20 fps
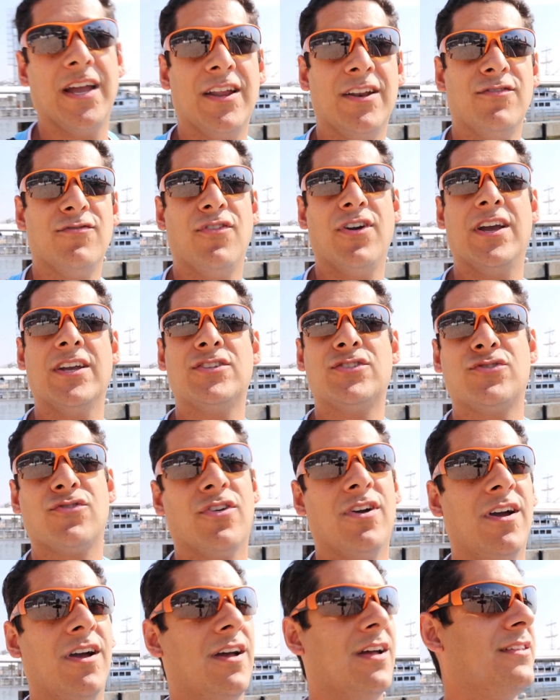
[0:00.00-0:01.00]
and
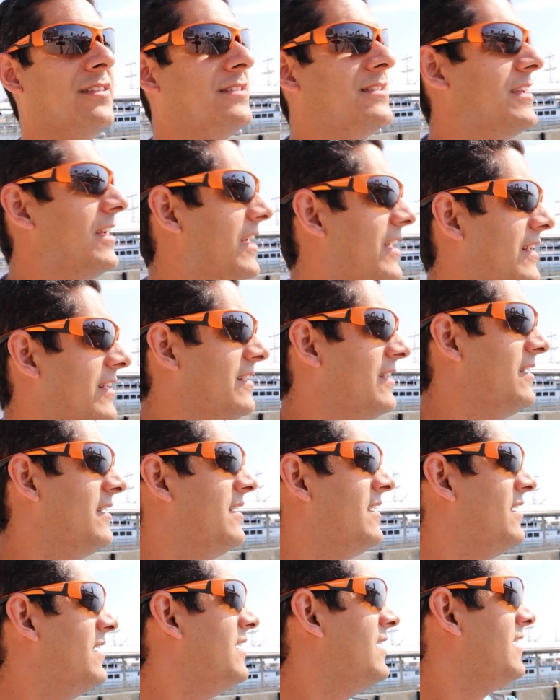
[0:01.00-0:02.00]
restaurants and
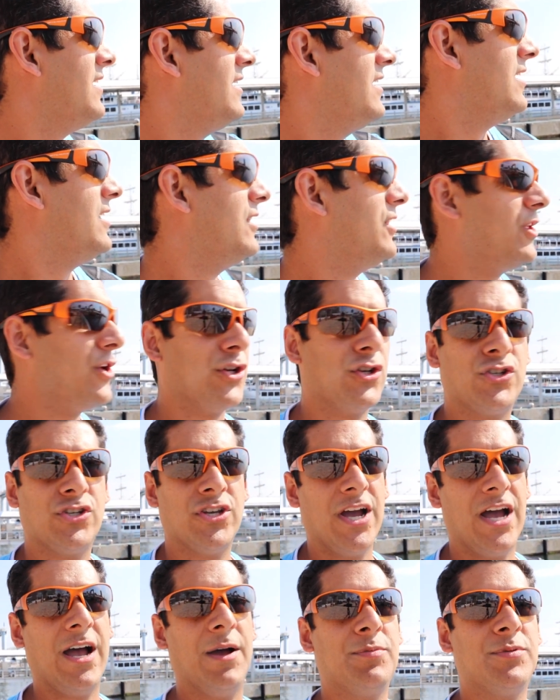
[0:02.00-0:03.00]
little
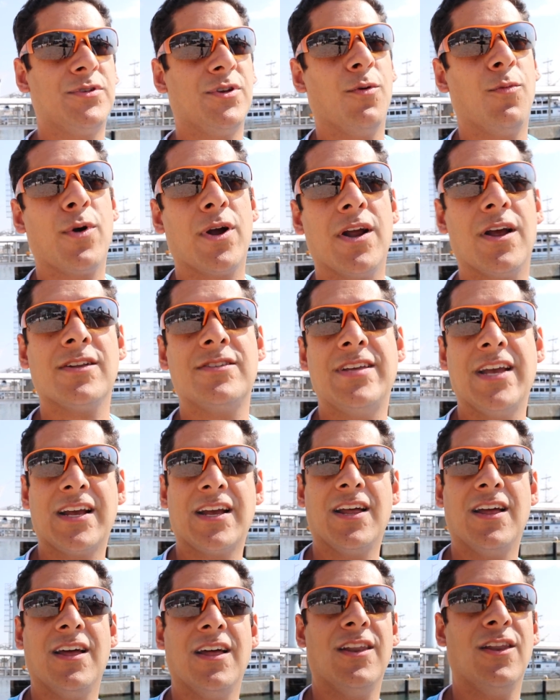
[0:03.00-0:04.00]
shops. So we're gonna take
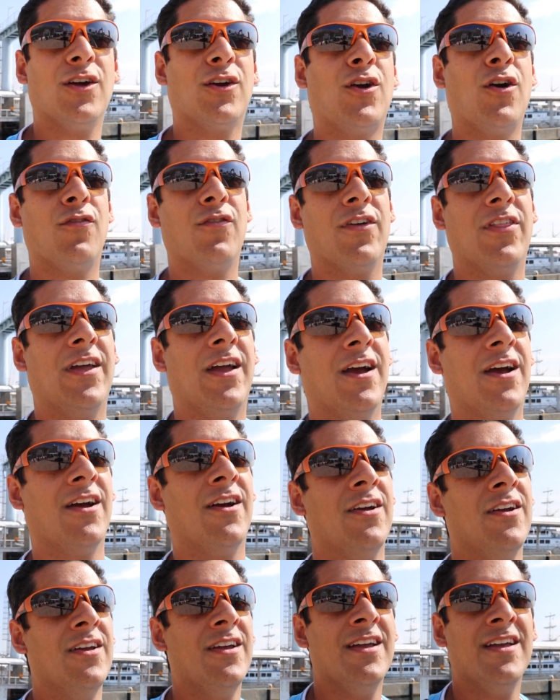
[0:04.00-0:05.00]
a look over there.